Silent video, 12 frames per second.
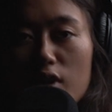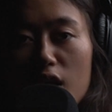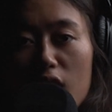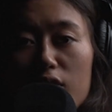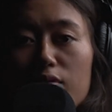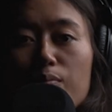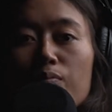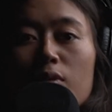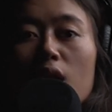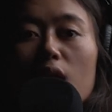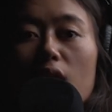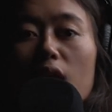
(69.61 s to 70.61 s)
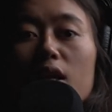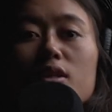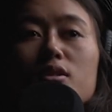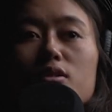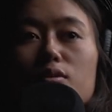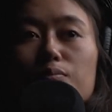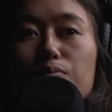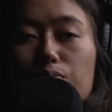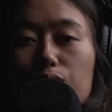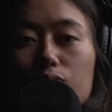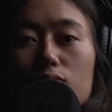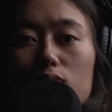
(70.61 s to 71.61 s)
we have and
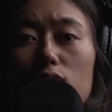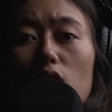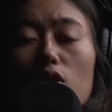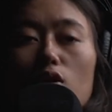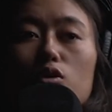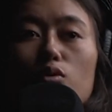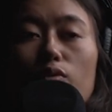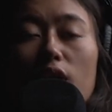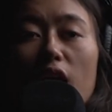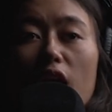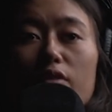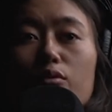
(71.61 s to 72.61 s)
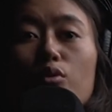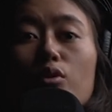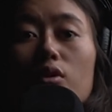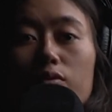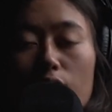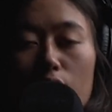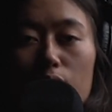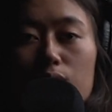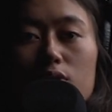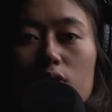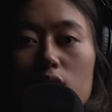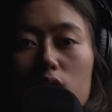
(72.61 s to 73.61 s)
also we have google
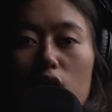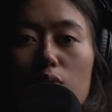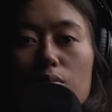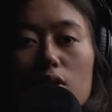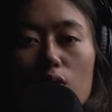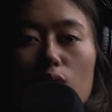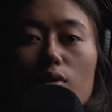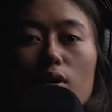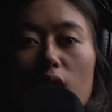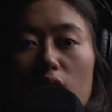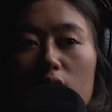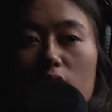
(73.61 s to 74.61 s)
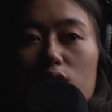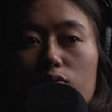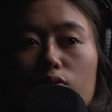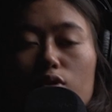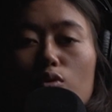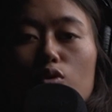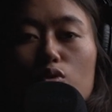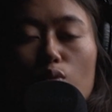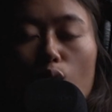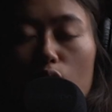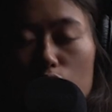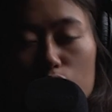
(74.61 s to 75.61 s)
forms down below and for those who
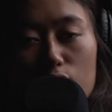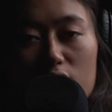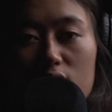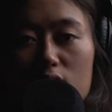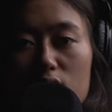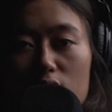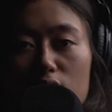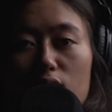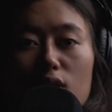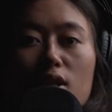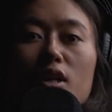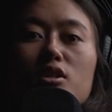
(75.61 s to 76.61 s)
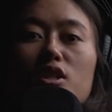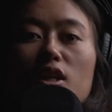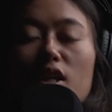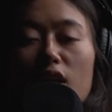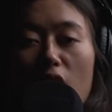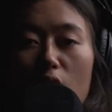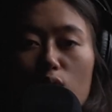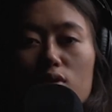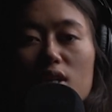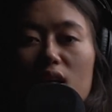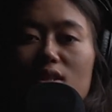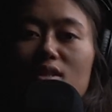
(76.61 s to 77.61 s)
want to register, you can check that
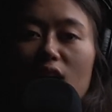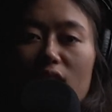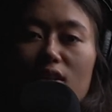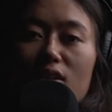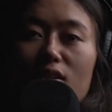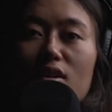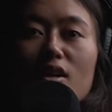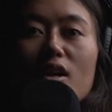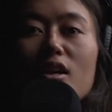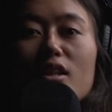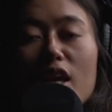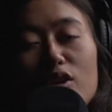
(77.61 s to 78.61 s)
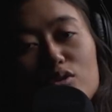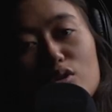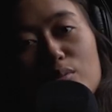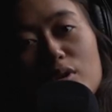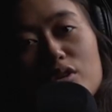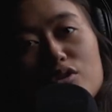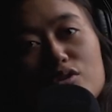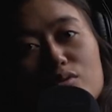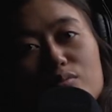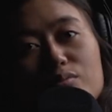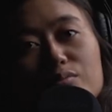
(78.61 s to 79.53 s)
out and sign in. Thank you so much.